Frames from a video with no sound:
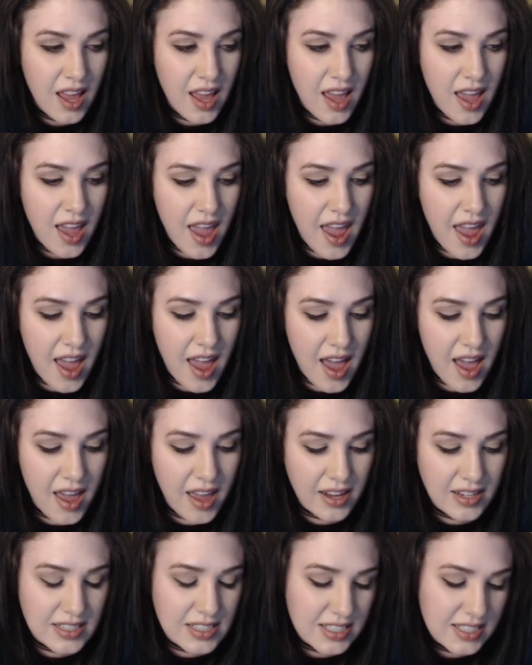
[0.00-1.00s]

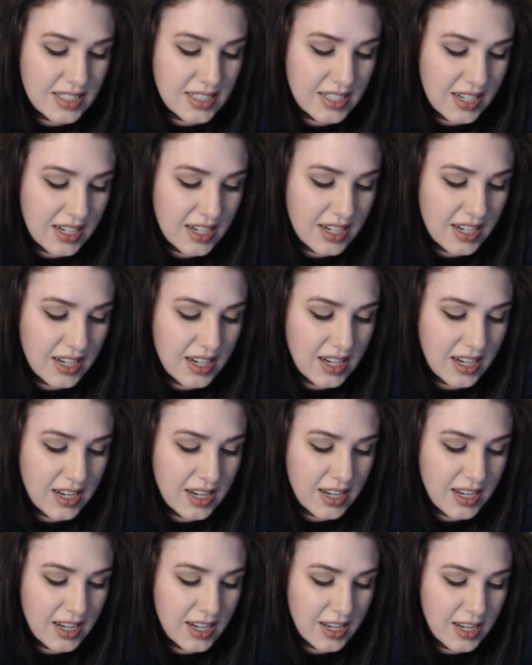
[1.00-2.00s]
And
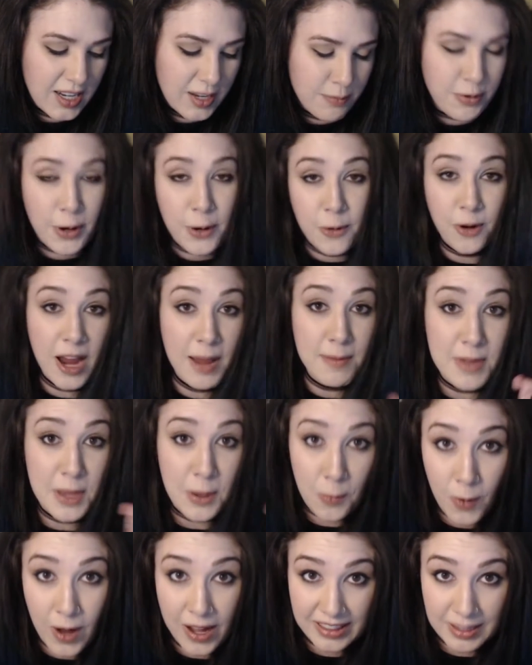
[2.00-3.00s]

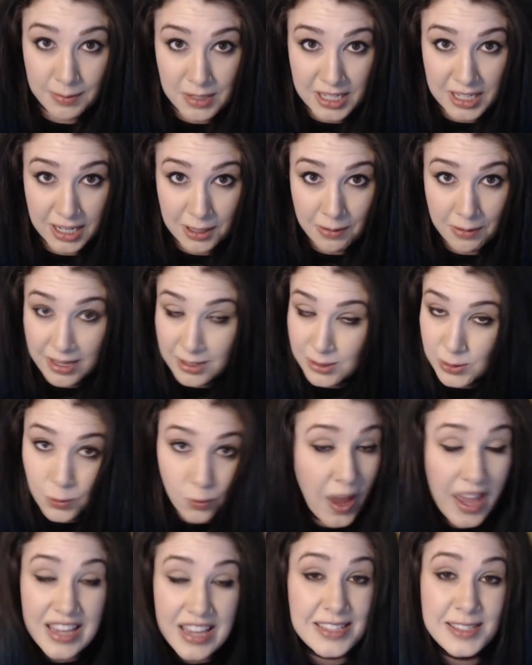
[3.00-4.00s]
programming let me tell you, it is
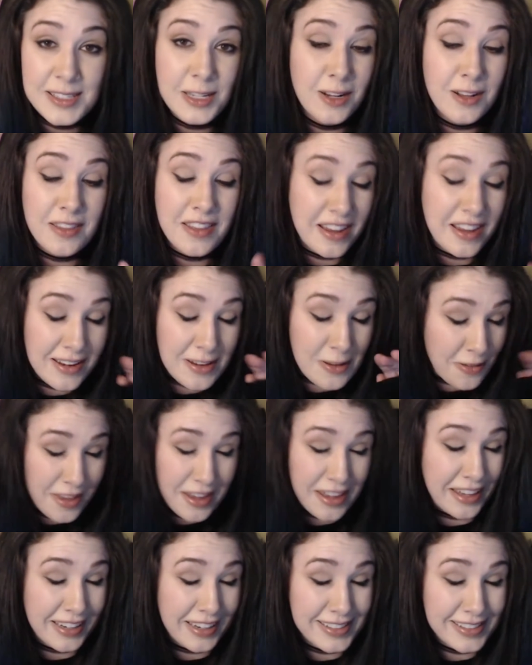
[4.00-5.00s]
way easier than you
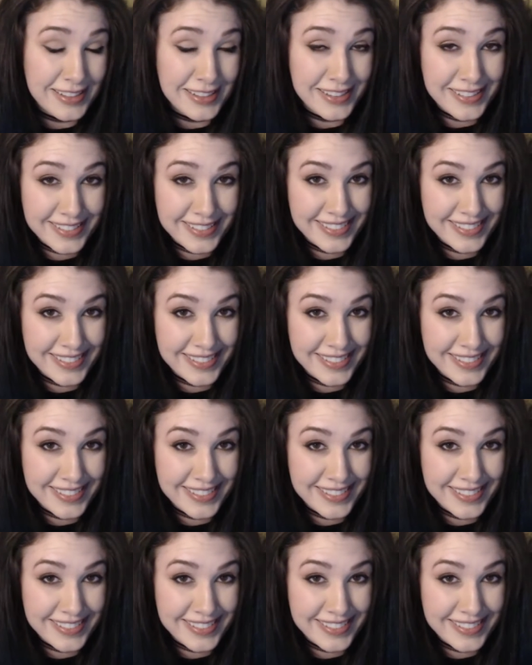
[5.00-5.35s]
think it is.